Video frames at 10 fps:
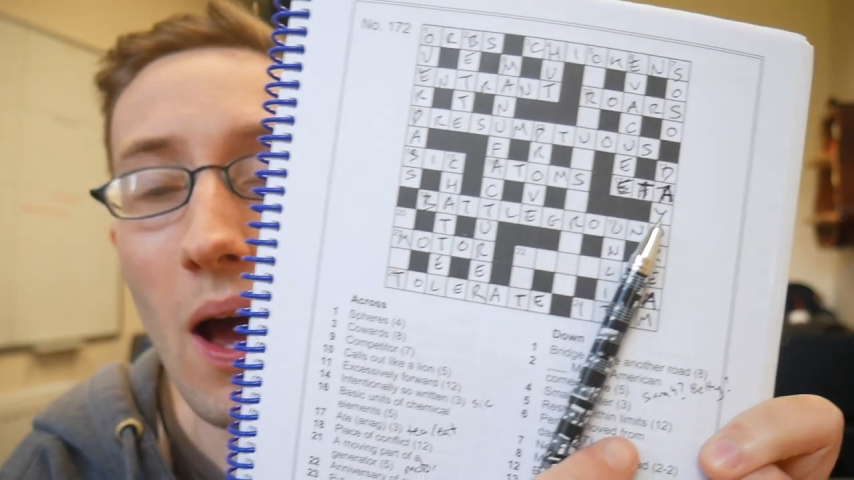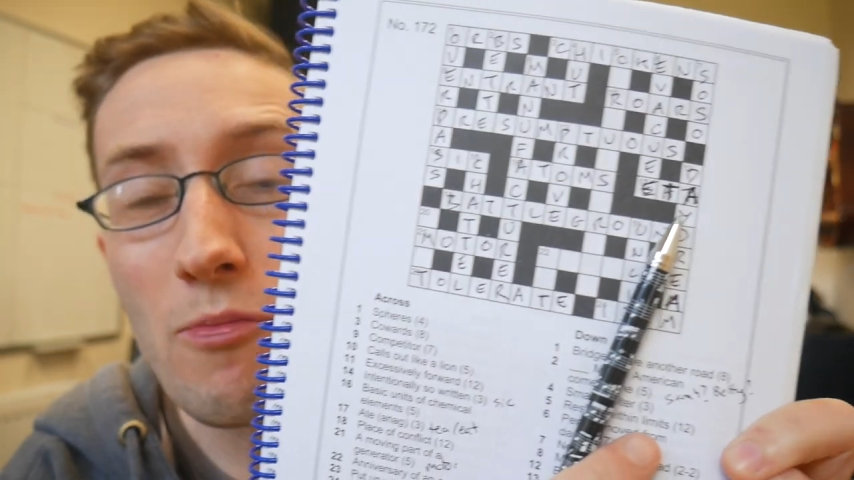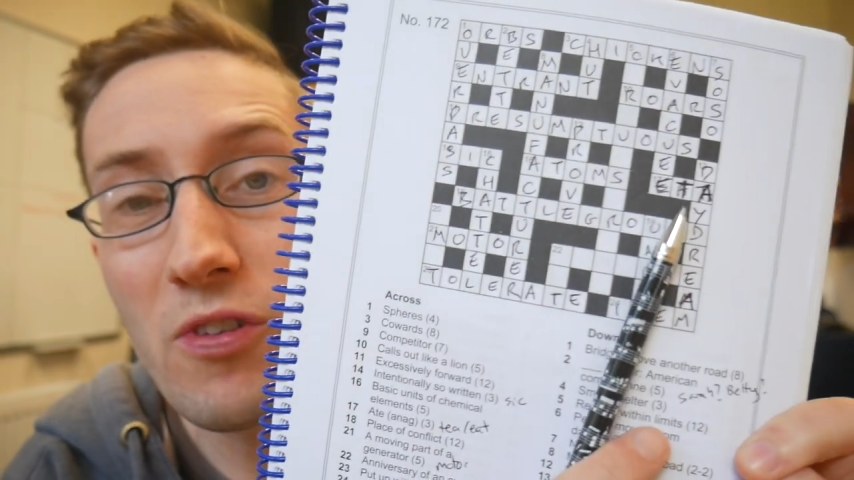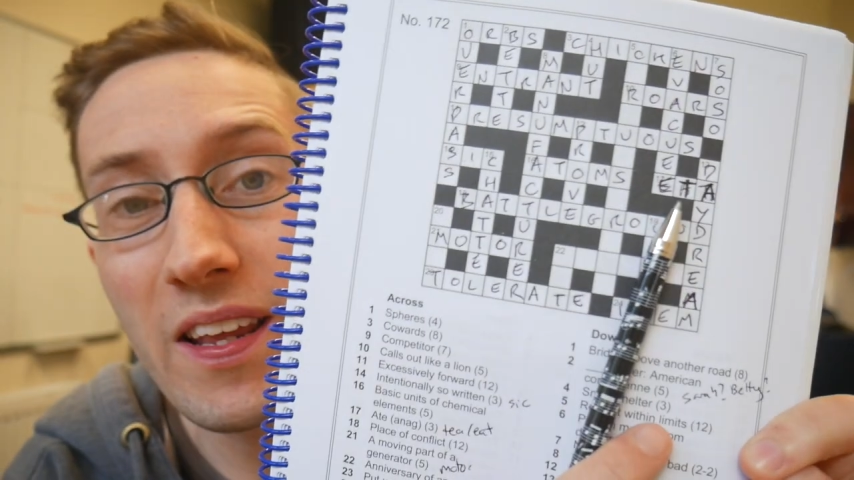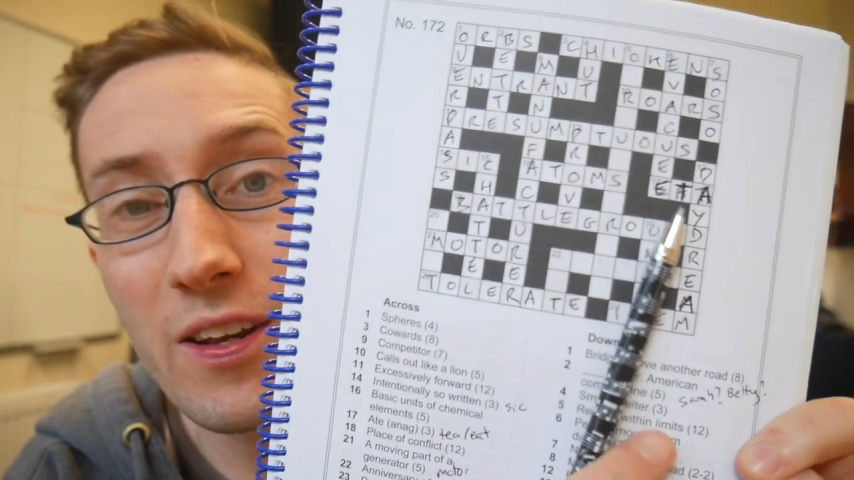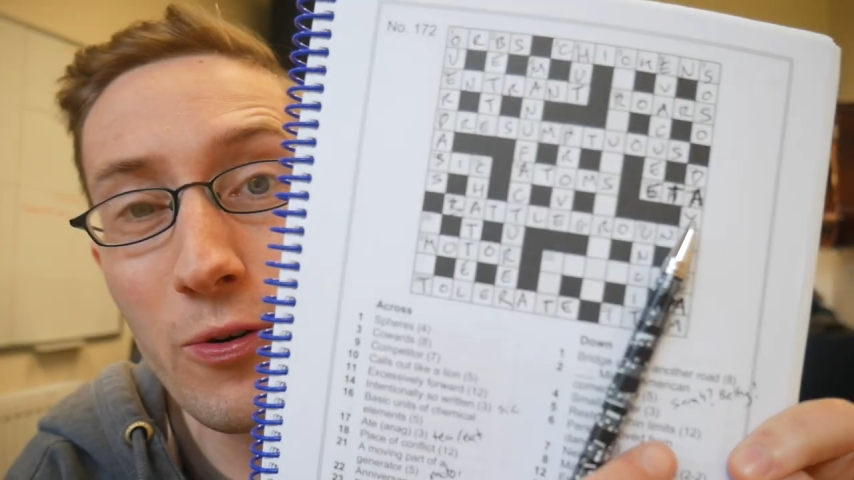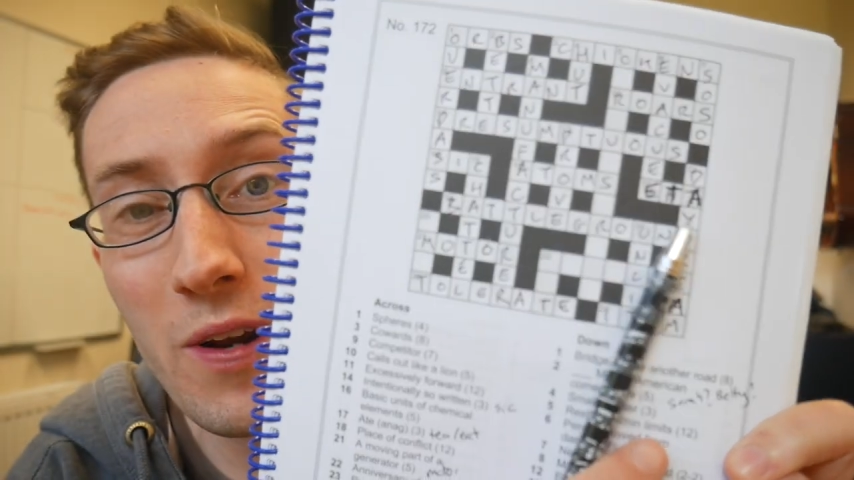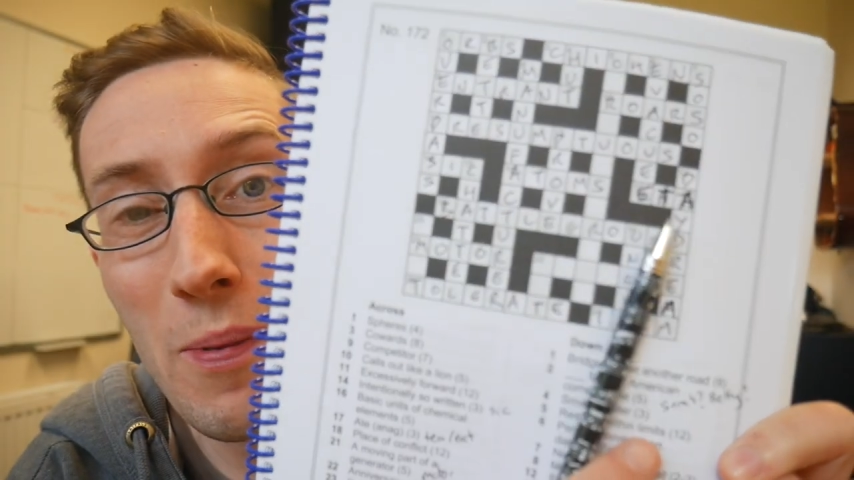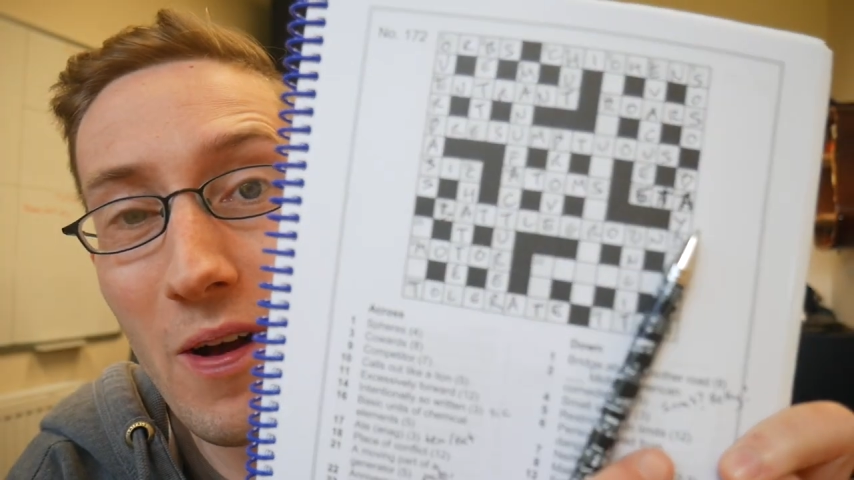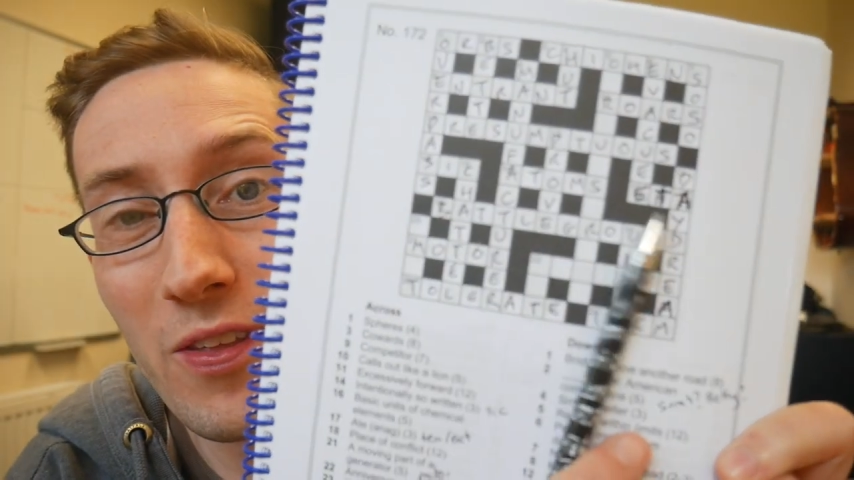I'm really
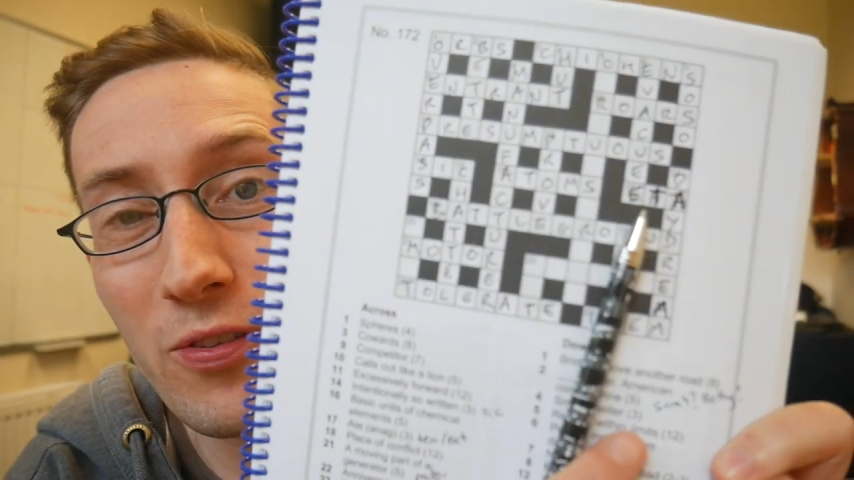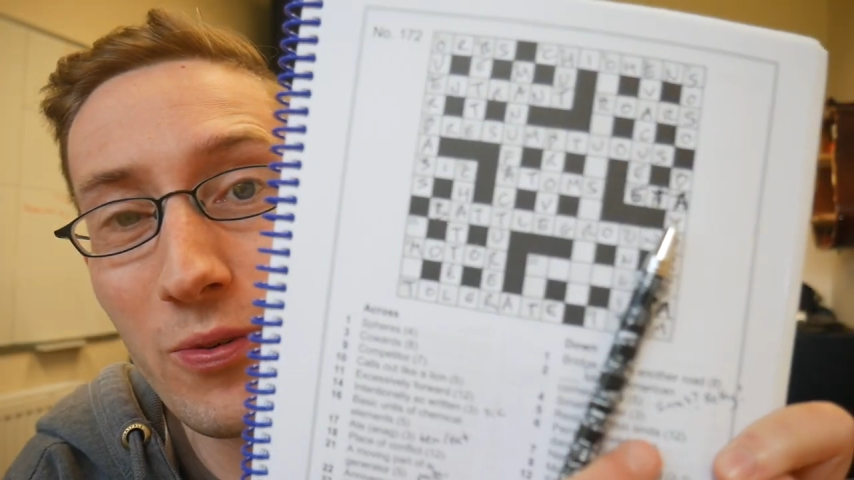annoyed about this